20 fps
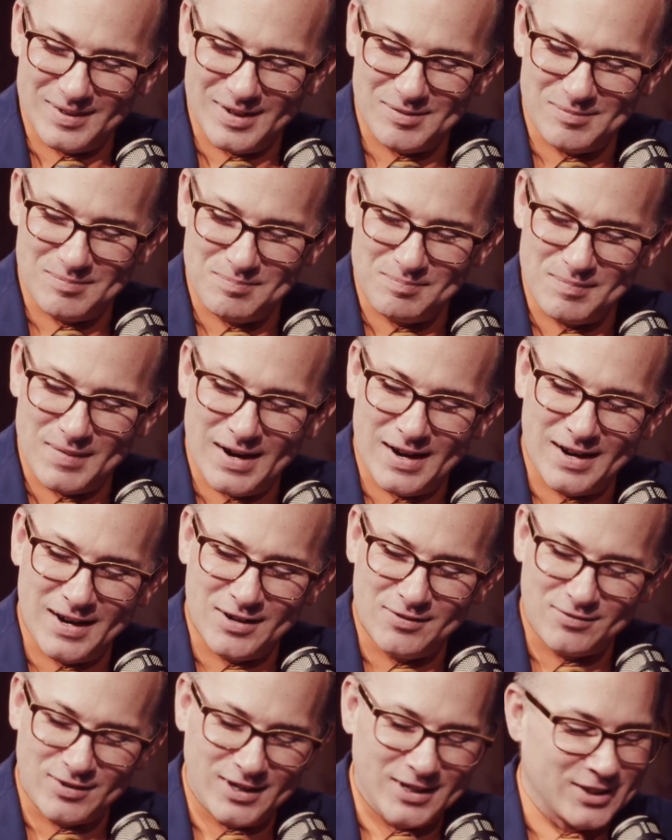
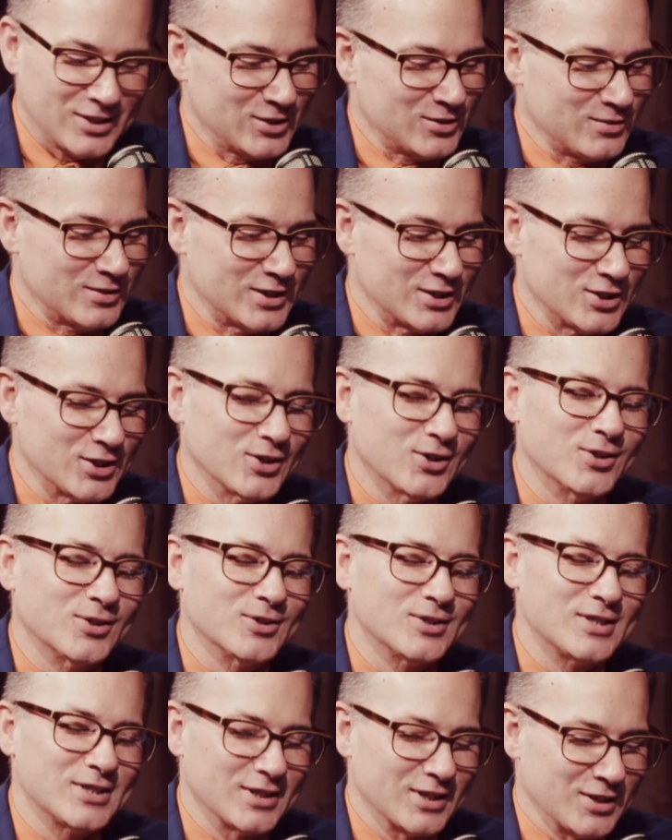My friends were so
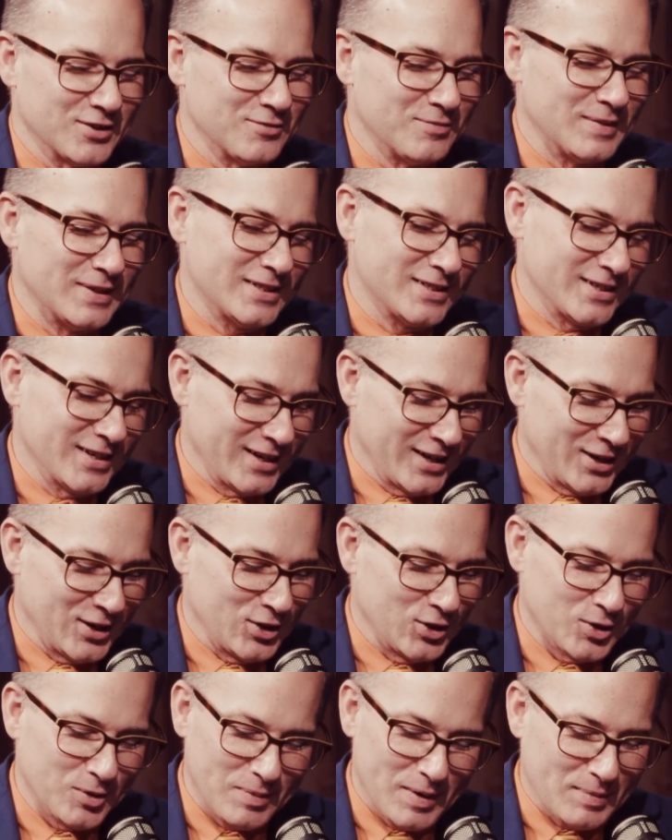sick of me singing "You'll Be